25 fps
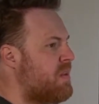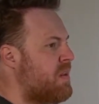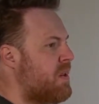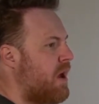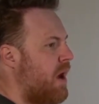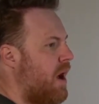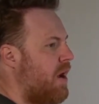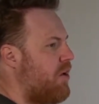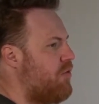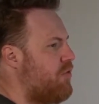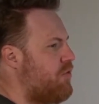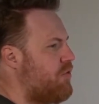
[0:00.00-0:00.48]

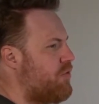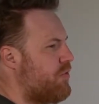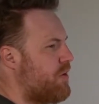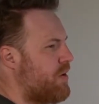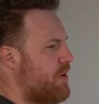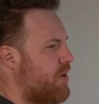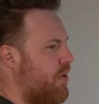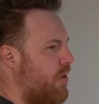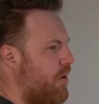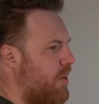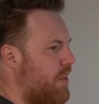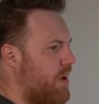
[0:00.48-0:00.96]
I usually
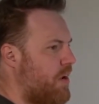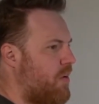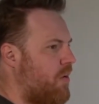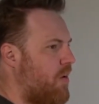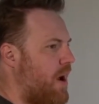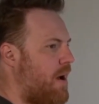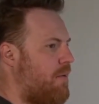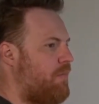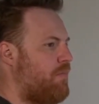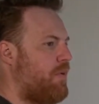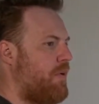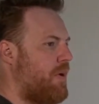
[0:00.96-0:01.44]
call the
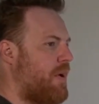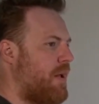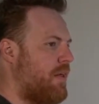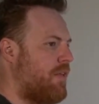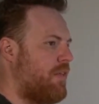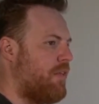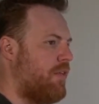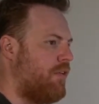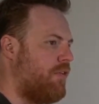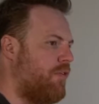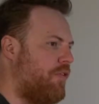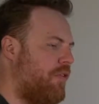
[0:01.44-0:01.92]
crop like
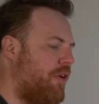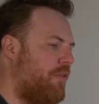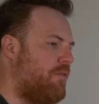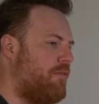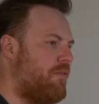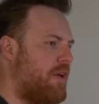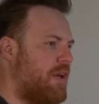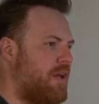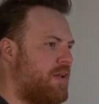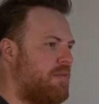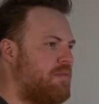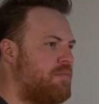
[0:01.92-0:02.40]
the stuff
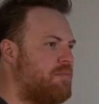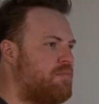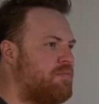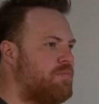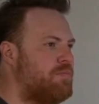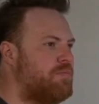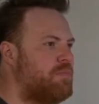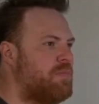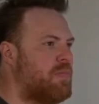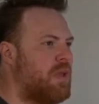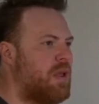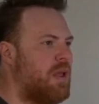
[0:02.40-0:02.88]
that
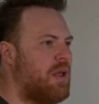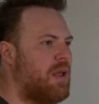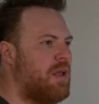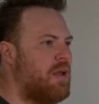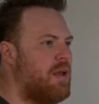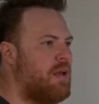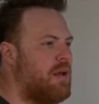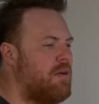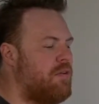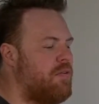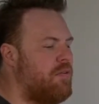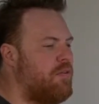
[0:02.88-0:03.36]

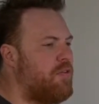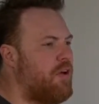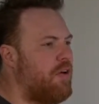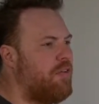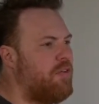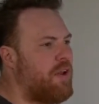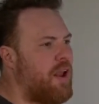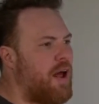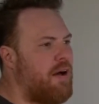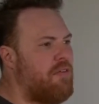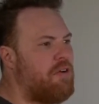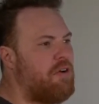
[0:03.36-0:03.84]

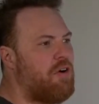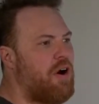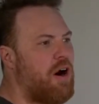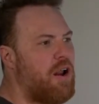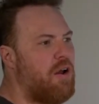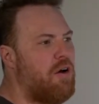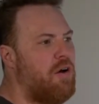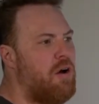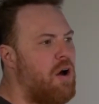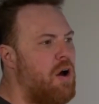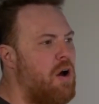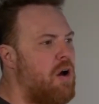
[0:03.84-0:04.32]
doesn't have a lot
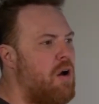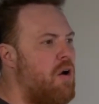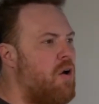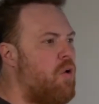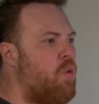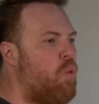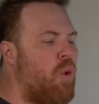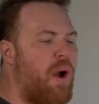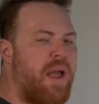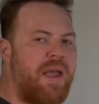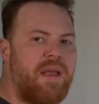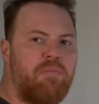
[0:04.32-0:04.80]
of
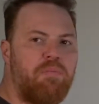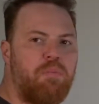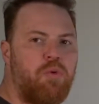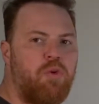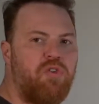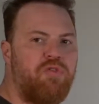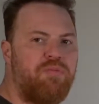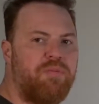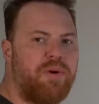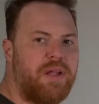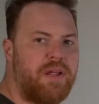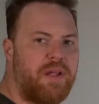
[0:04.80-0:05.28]
weight
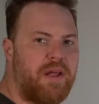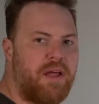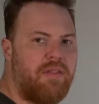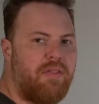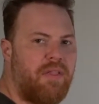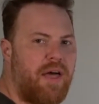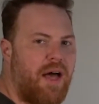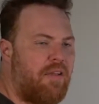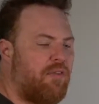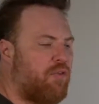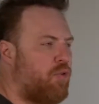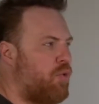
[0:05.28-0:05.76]
movement and
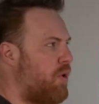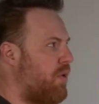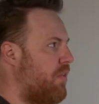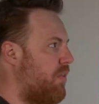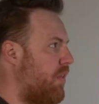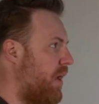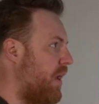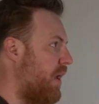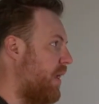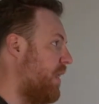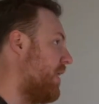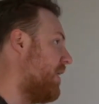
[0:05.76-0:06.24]
that sort of
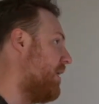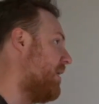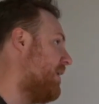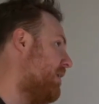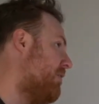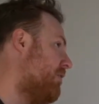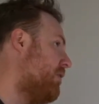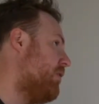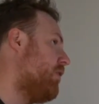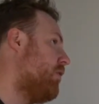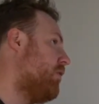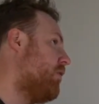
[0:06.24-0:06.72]
thing in it.
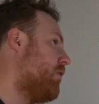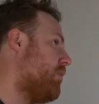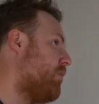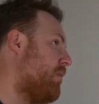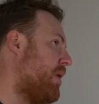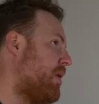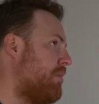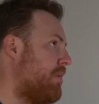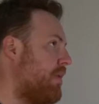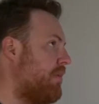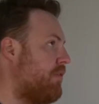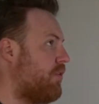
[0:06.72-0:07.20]
Even though there
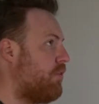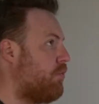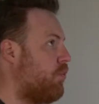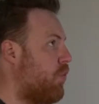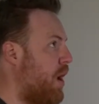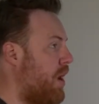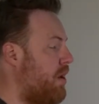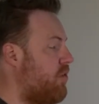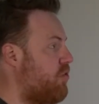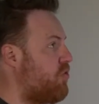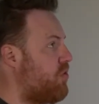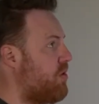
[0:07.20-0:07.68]
might be some
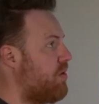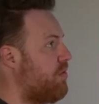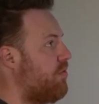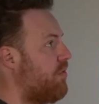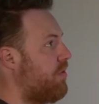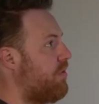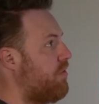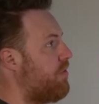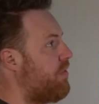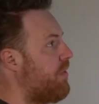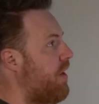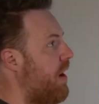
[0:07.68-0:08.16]
weight shifts
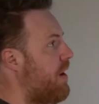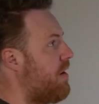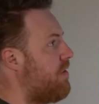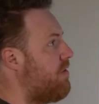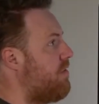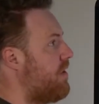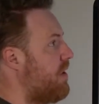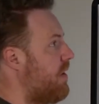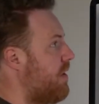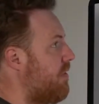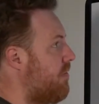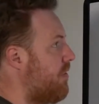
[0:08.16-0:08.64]
inside of
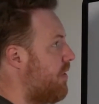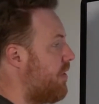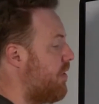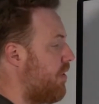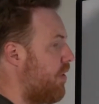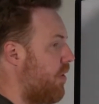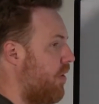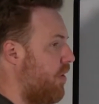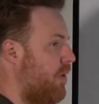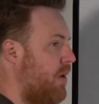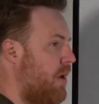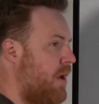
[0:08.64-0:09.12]
the
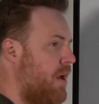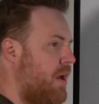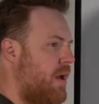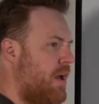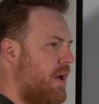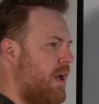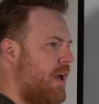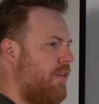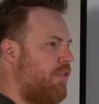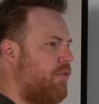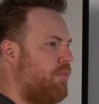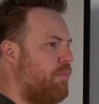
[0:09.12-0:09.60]
interior,
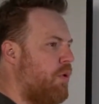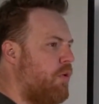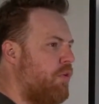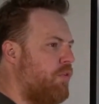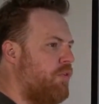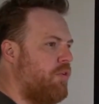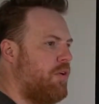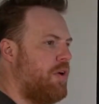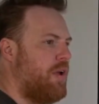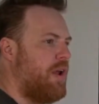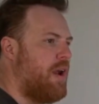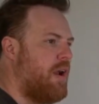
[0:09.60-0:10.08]
it's
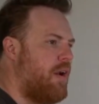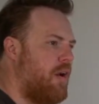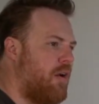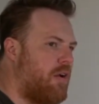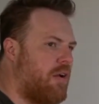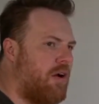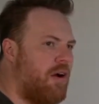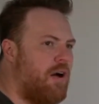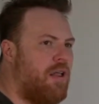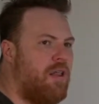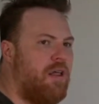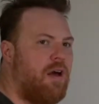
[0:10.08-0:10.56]
mostly a
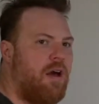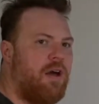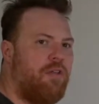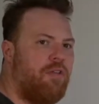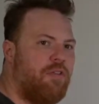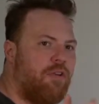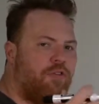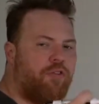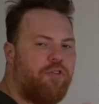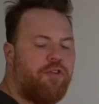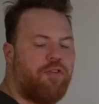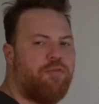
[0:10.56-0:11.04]
haircut
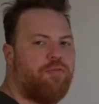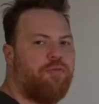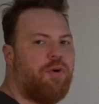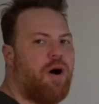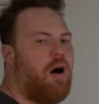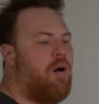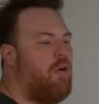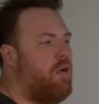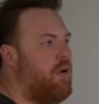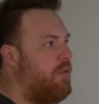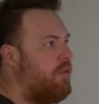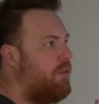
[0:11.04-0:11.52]
that's just
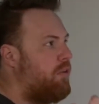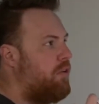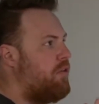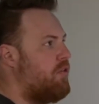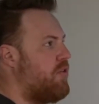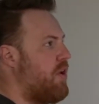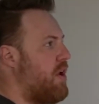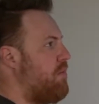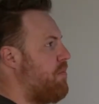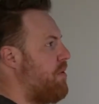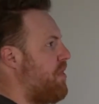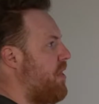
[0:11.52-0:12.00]
following the
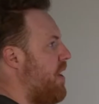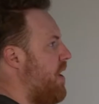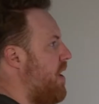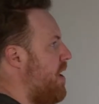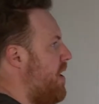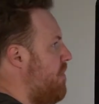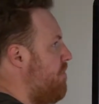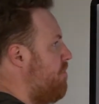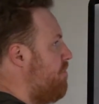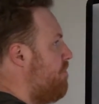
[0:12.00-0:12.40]
shape of the head.